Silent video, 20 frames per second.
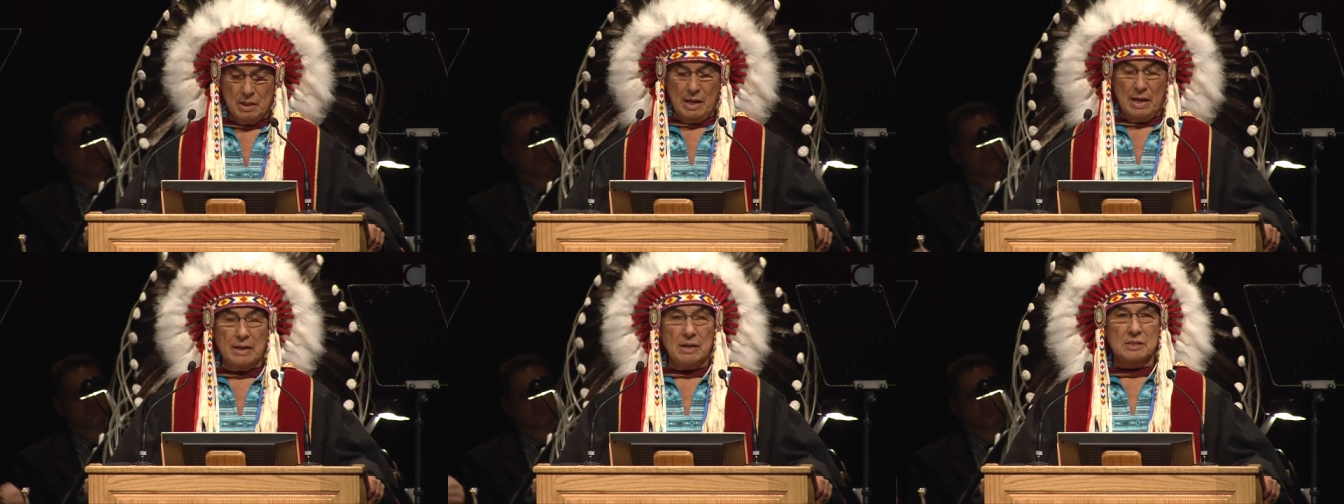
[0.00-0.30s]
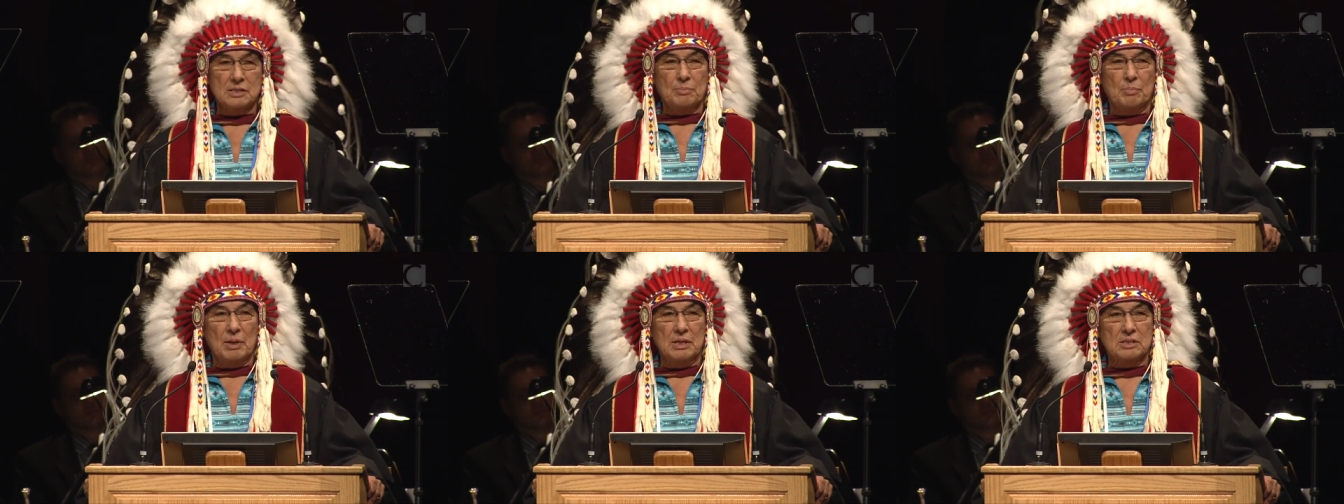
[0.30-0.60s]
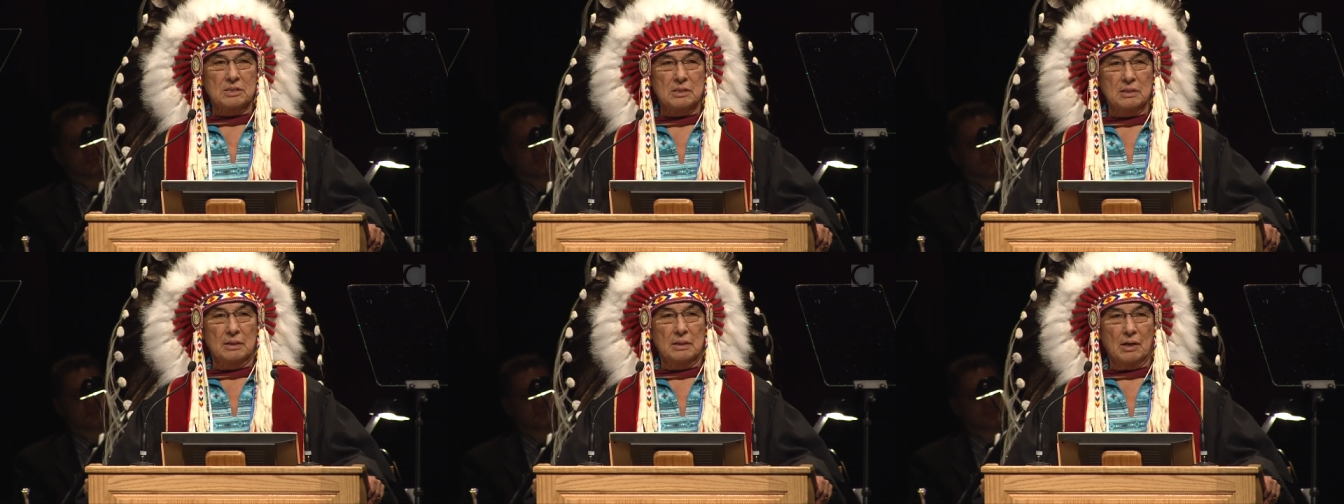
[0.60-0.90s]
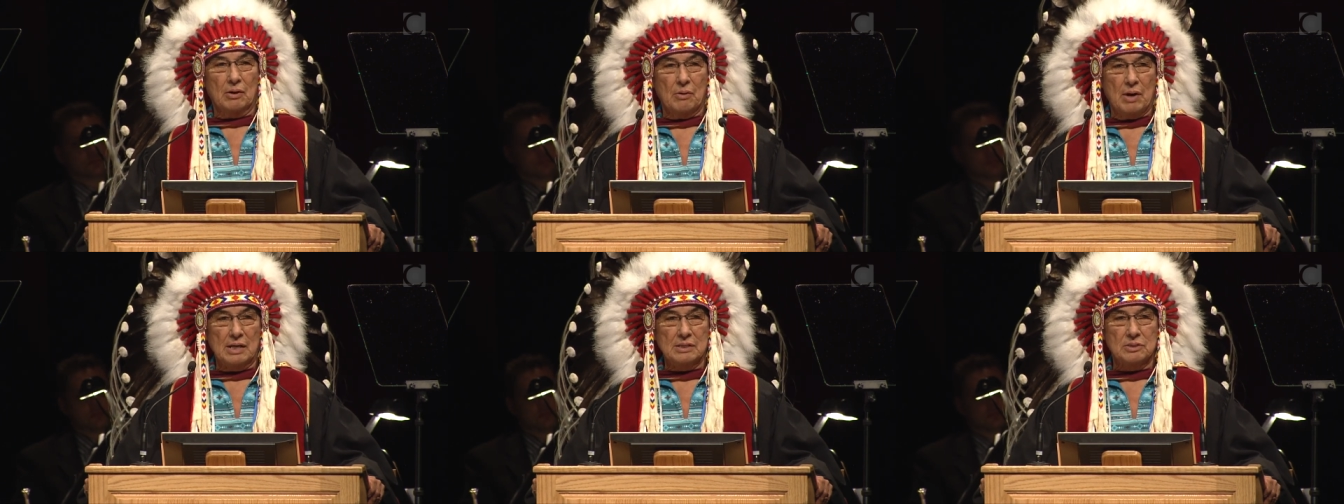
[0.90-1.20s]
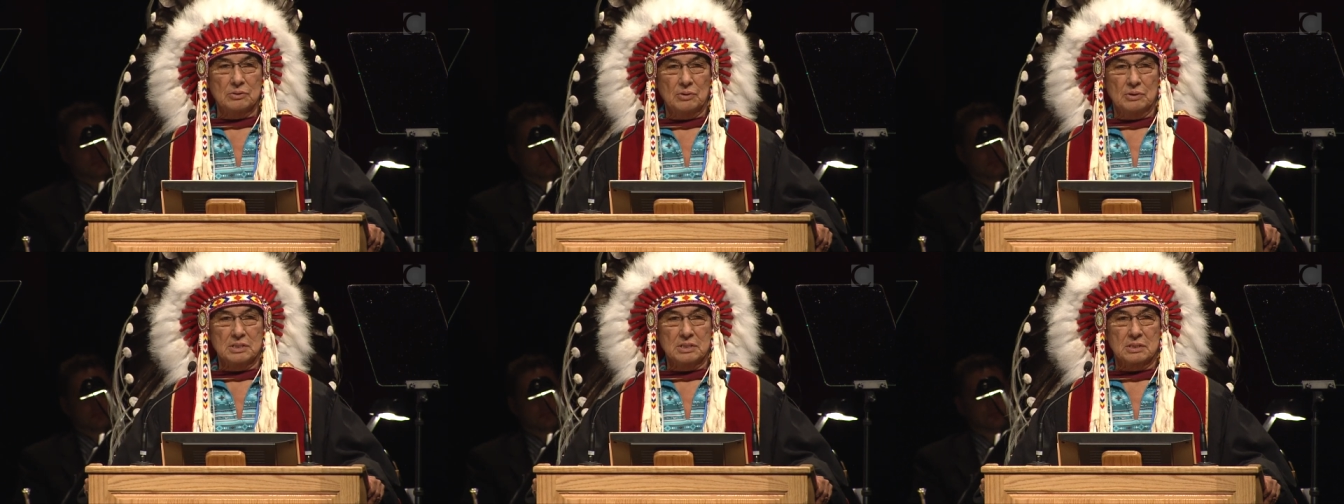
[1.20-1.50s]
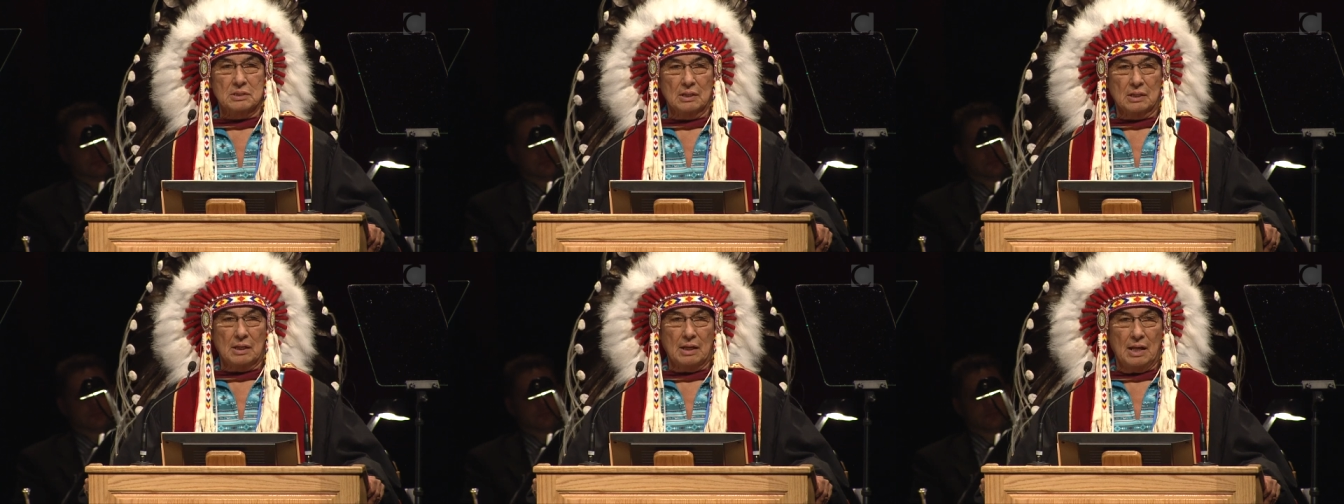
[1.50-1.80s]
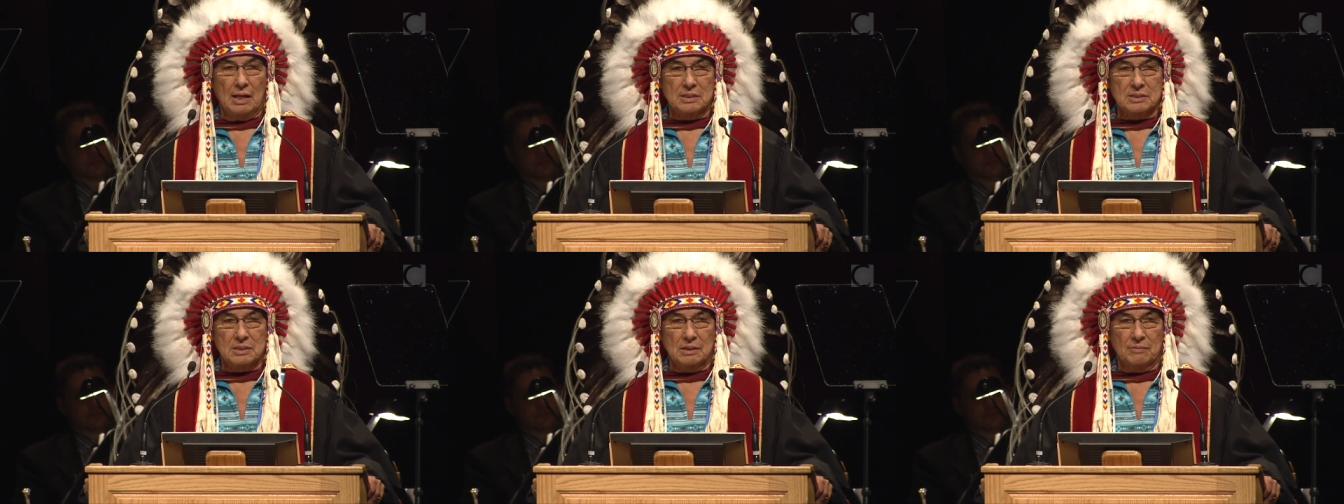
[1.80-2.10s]
and especially the graduates, the
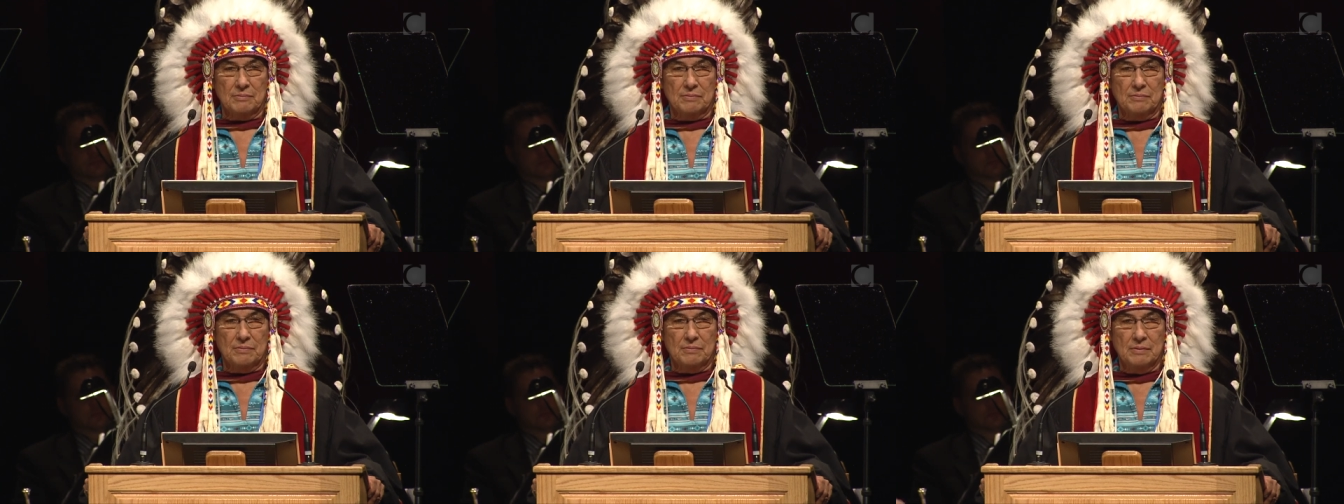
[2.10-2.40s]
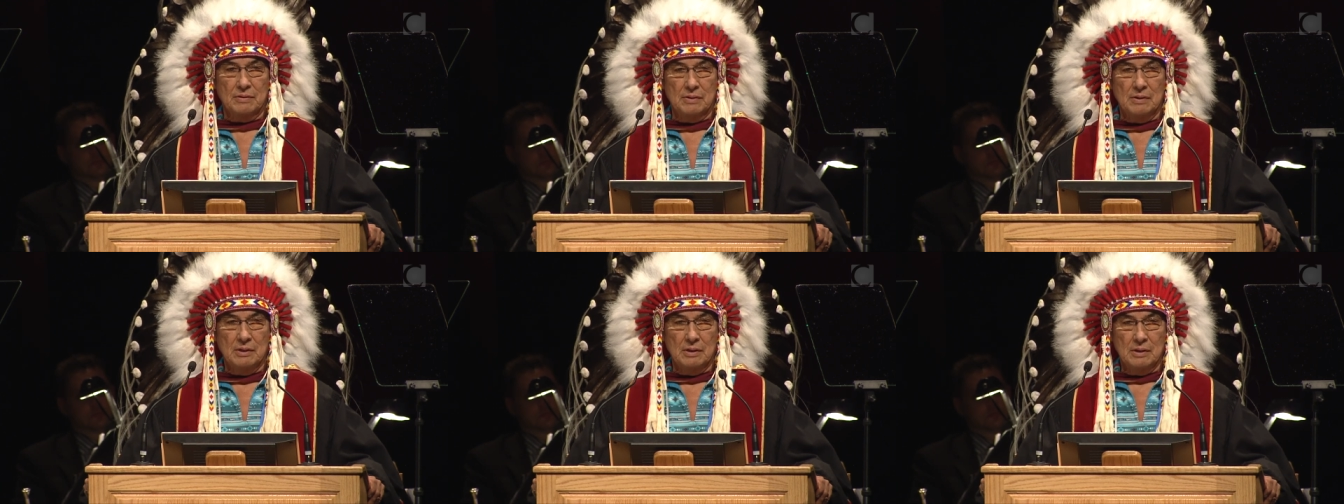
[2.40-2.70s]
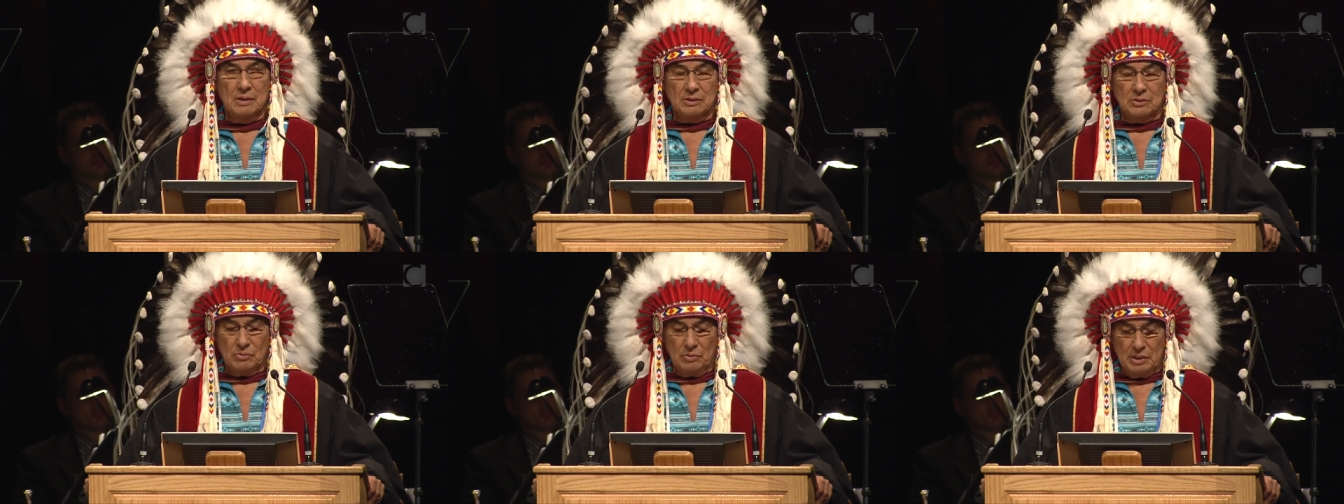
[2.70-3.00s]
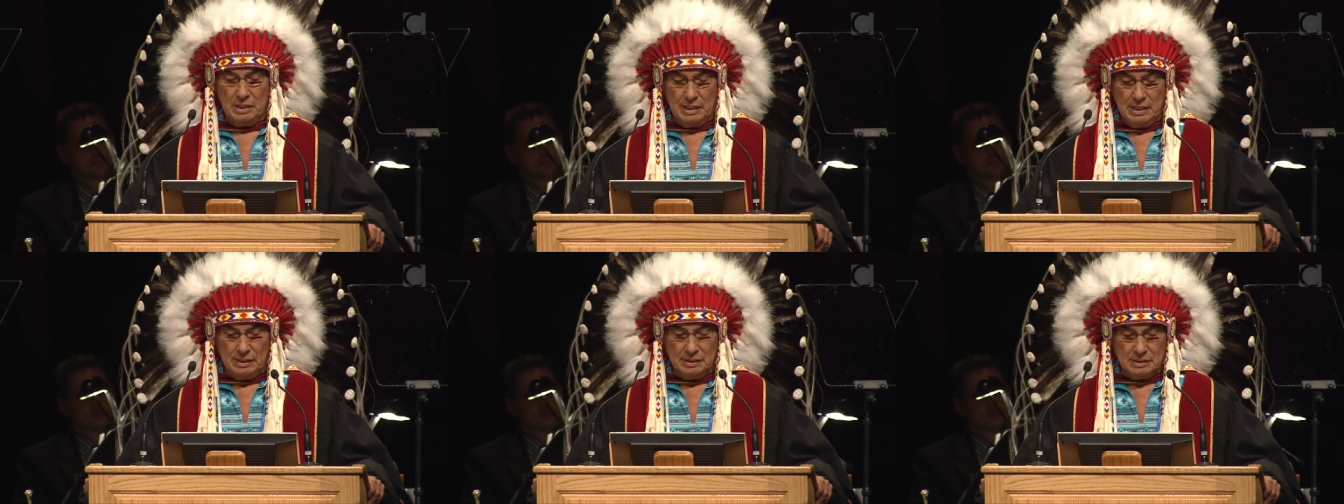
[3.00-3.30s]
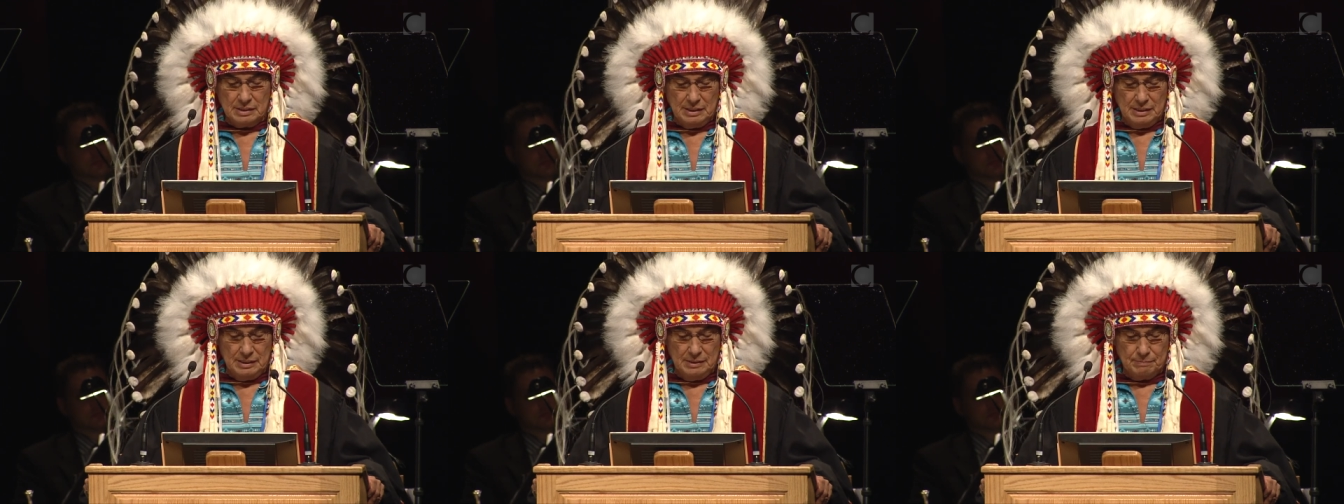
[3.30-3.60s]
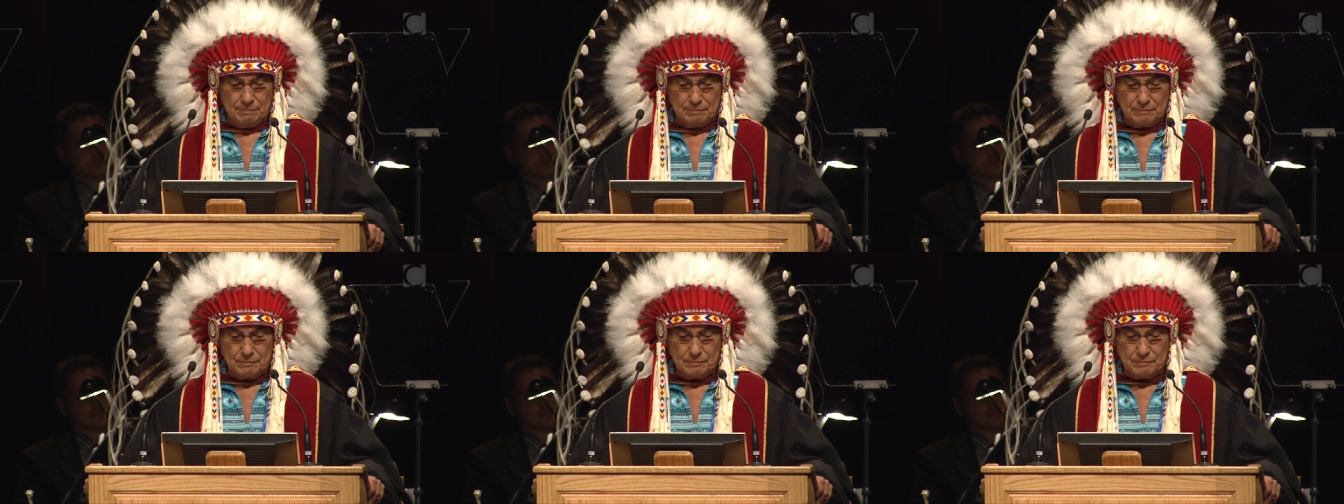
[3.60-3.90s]
class of 2018.